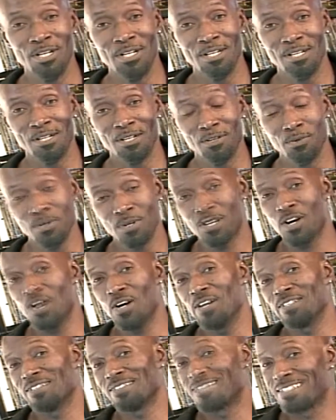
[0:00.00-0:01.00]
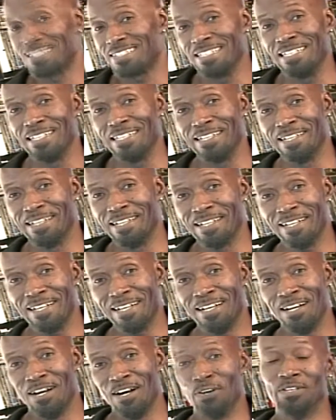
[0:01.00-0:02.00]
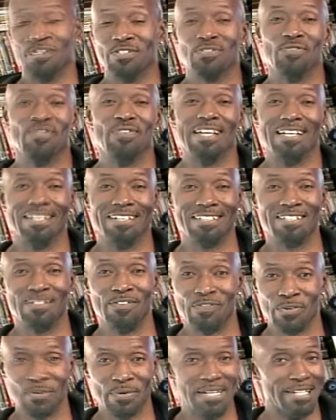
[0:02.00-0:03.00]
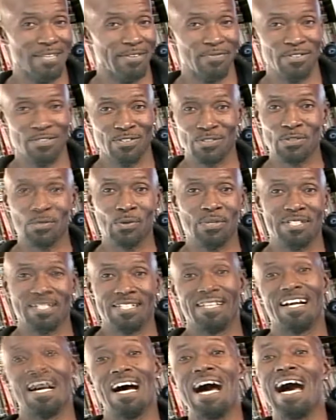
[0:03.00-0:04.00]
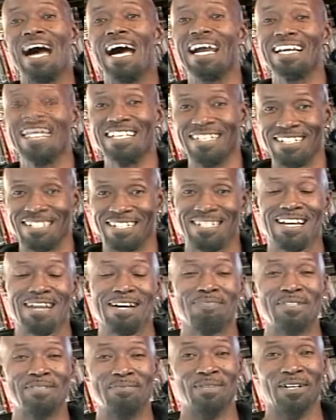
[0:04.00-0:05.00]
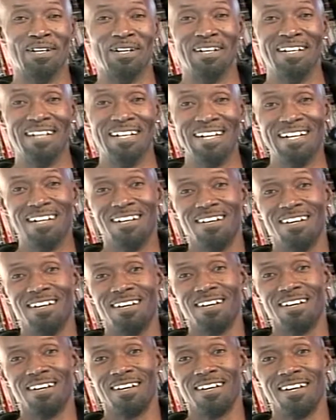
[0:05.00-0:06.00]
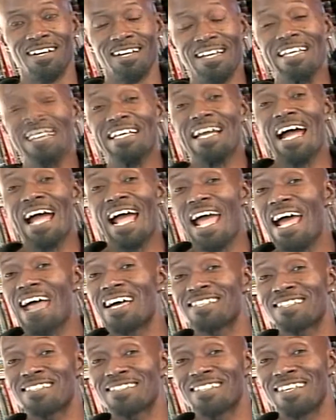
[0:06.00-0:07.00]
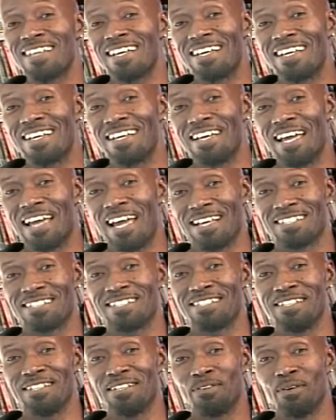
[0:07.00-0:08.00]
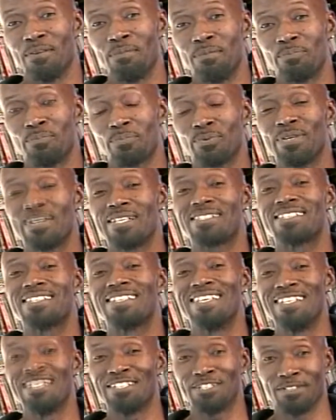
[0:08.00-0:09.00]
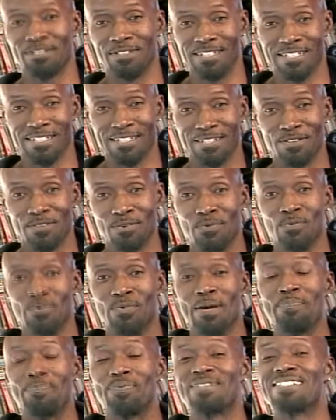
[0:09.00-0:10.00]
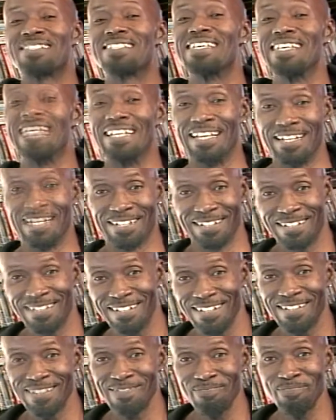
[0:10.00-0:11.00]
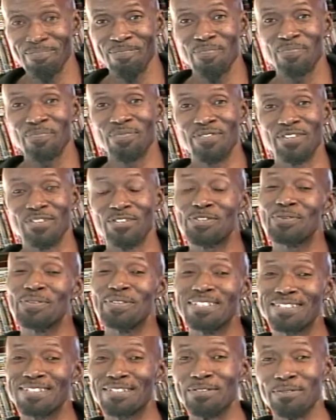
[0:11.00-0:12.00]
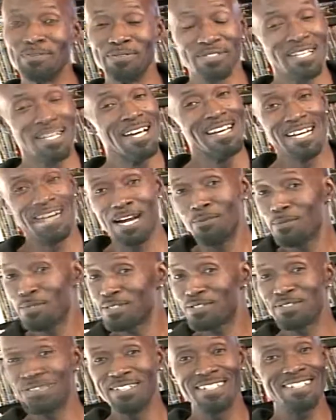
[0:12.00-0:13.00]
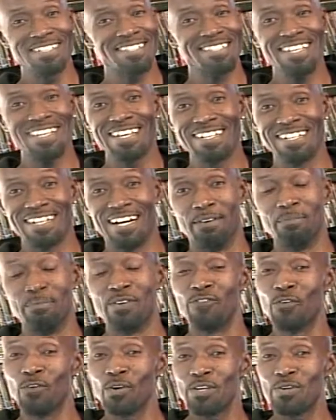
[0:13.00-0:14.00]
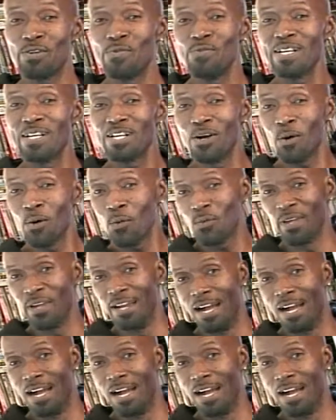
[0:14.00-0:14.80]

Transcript: who were caught stealing on surveillance in 3 different stores at a high-end shopping mall. He asked, as presidentially representing the 3 students. Now, I want you to understand now, before you even go there.